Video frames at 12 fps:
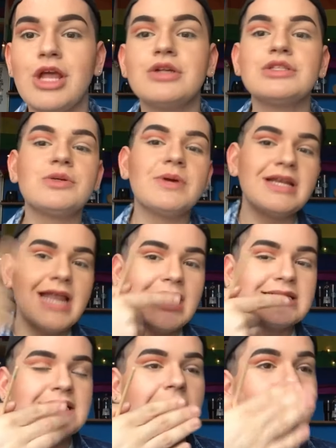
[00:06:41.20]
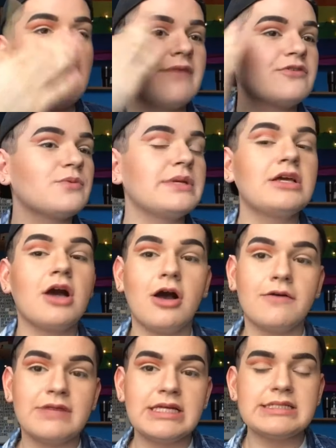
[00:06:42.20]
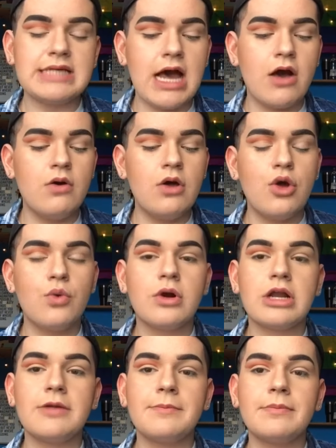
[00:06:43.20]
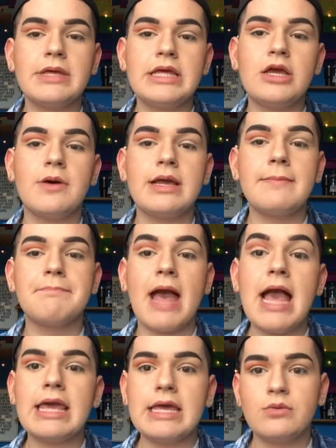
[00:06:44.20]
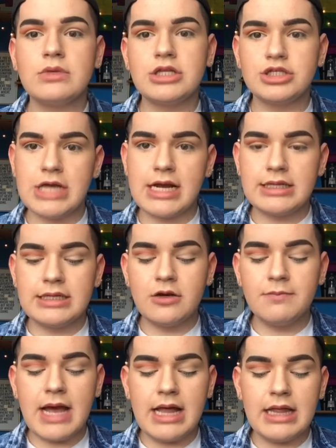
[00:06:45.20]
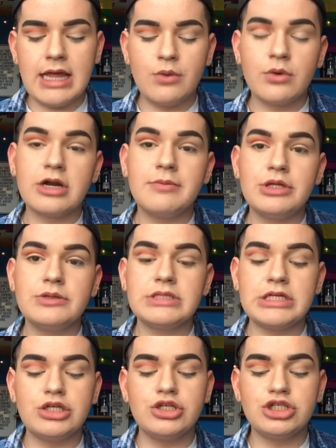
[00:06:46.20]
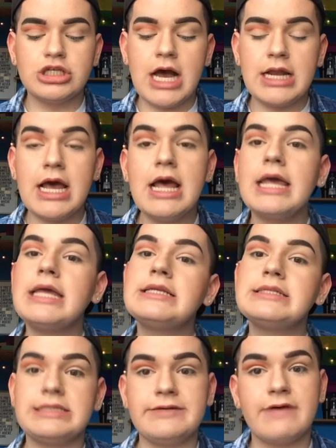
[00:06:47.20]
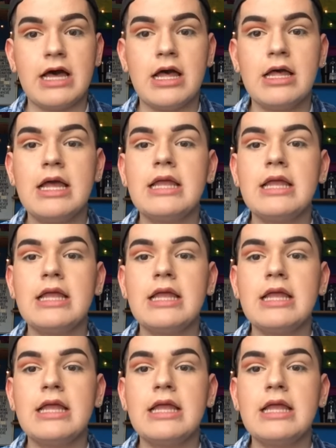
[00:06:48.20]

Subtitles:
So our next step, after we carve this out, we're going to be going back in with the Jaclyn Hill palette, and we're going to be using Jada and Diva.